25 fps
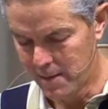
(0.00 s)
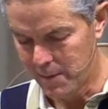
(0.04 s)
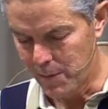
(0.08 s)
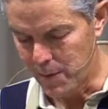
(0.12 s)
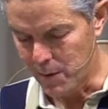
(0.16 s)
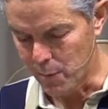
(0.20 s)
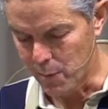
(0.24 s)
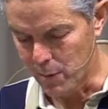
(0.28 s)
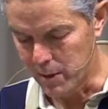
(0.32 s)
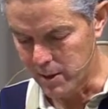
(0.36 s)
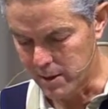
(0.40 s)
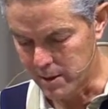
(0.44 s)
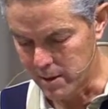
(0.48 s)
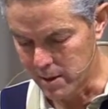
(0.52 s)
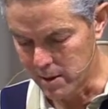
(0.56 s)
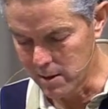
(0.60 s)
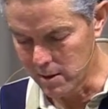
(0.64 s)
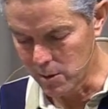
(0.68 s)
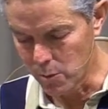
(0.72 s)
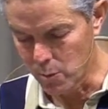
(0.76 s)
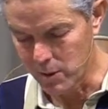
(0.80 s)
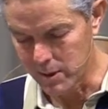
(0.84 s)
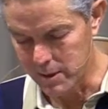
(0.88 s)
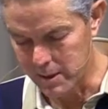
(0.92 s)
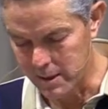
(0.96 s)
The
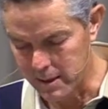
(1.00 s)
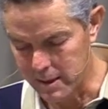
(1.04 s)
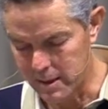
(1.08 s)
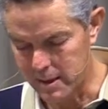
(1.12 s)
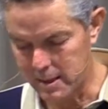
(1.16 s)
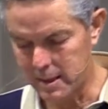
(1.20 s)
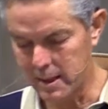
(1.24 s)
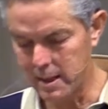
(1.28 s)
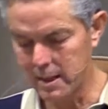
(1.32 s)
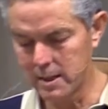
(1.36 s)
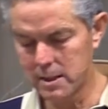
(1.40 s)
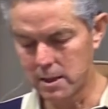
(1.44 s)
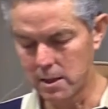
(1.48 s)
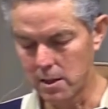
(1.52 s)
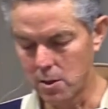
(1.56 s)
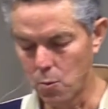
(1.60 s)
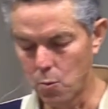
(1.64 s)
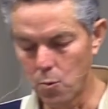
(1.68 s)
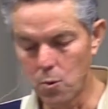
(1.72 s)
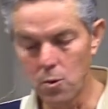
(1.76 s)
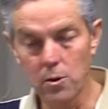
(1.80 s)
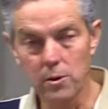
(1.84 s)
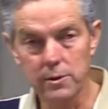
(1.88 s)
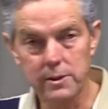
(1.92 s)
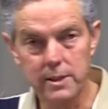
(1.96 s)
result was the sins of the
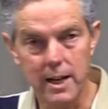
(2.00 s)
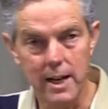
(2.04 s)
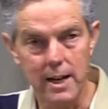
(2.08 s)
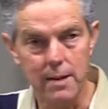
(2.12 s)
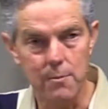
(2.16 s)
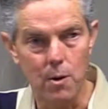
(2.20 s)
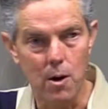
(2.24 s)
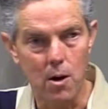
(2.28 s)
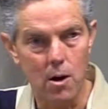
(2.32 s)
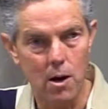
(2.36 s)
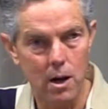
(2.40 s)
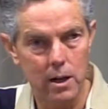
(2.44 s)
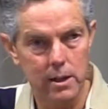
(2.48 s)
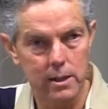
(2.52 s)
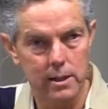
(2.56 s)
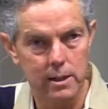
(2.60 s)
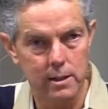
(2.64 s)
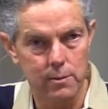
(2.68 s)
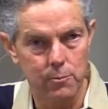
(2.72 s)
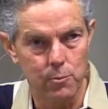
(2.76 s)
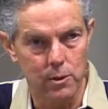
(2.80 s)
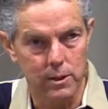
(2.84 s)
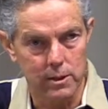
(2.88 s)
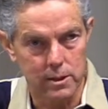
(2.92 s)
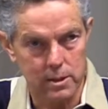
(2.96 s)
world came on
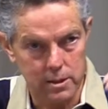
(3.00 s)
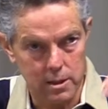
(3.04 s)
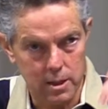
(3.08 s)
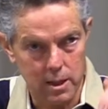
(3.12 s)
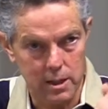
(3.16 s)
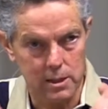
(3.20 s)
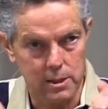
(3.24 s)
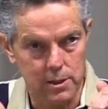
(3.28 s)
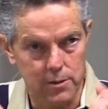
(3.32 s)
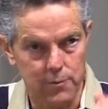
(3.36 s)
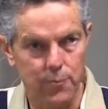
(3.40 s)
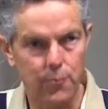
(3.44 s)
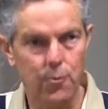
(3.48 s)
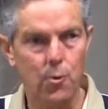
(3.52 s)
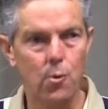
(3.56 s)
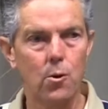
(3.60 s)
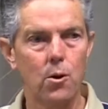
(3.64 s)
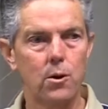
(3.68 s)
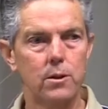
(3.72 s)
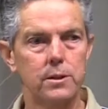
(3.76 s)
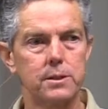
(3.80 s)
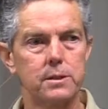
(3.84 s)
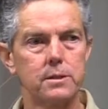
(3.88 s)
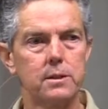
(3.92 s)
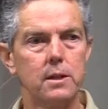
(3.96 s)
him with such
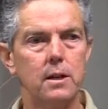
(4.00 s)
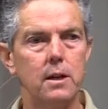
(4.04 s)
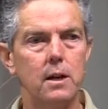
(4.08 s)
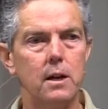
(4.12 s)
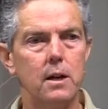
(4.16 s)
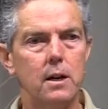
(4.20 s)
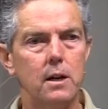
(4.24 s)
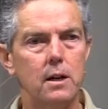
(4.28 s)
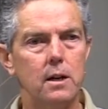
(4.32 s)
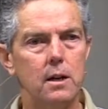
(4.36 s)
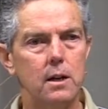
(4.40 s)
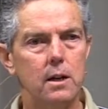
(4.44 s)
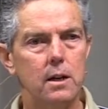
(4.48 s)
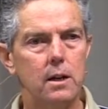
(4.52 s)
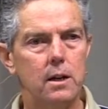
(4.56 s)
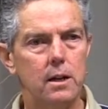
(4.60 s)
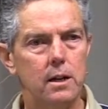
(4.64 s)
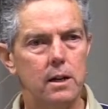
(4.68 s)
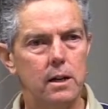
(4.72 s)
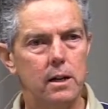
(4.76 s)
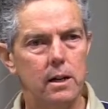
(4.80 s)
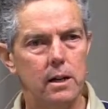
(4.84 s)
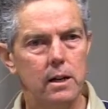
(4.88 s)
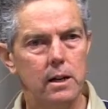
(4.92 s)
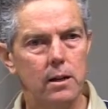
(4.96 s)
force,
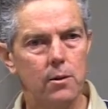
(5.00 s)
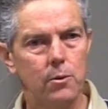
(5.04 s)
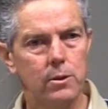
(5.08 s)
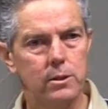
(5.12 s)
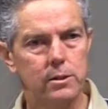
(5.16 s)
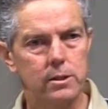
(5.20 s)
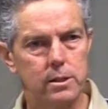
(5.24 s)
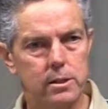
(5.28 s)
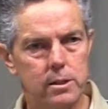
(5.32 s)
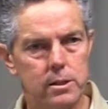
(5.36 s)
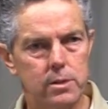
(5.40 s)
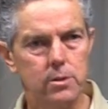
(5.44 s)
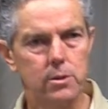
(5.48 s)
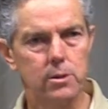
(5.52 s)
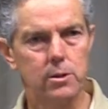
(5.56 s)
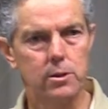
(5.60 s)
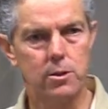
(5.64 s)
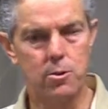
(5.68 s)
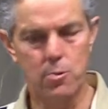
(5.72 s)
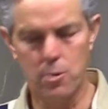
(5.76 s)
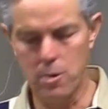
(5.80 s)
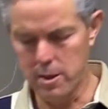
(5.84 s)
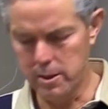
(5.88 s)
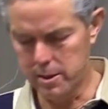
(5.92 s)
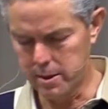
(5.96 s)
it was soon
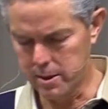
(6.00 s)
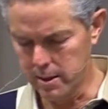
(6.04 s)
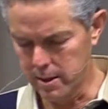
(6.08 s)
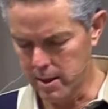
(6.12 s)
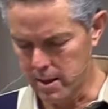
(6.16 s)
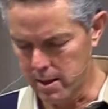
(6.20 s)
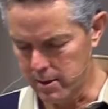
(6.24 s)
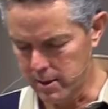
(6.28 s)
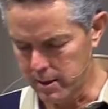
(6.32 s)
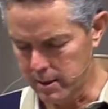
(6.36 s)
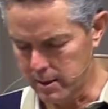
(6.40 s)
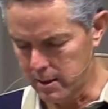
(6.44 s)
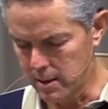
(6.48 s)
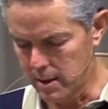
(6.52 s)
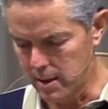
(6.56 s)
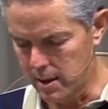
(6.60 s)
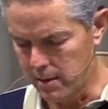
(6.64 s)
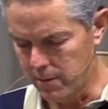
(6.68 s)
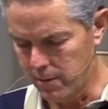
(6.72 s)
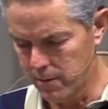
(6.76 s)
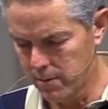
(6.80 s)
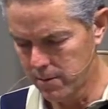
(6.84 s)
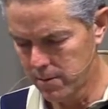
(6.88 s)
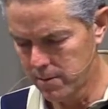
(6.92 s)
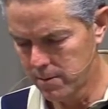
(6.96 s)
crushing out his
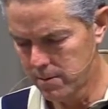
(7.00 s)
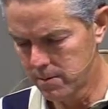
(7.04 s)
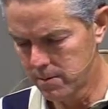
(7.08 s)
life.